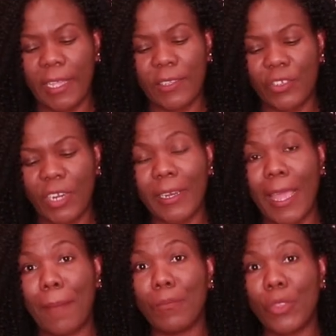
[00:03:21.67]
extract
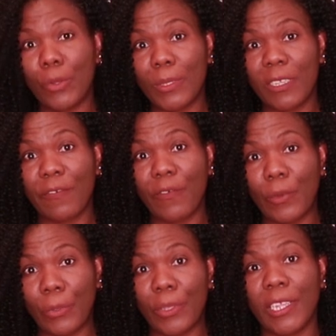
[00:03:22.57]
the amniotic
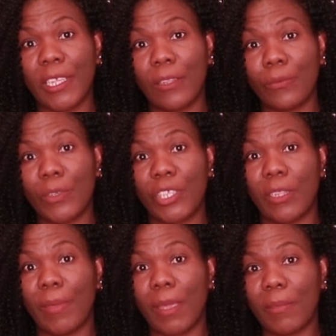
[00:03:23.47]
fluid in which
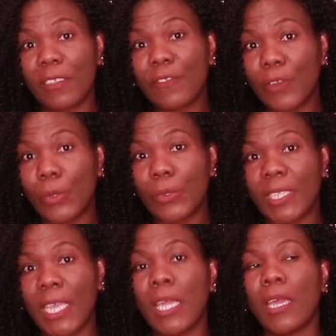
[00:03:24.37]
the baby is
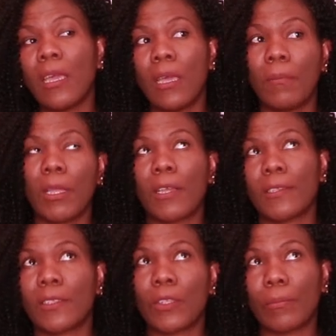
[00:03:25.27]
floating
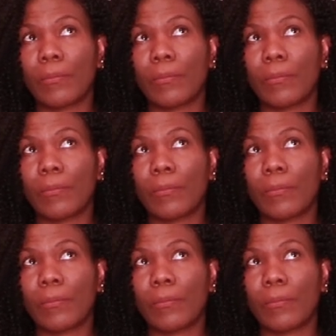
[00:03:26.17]
because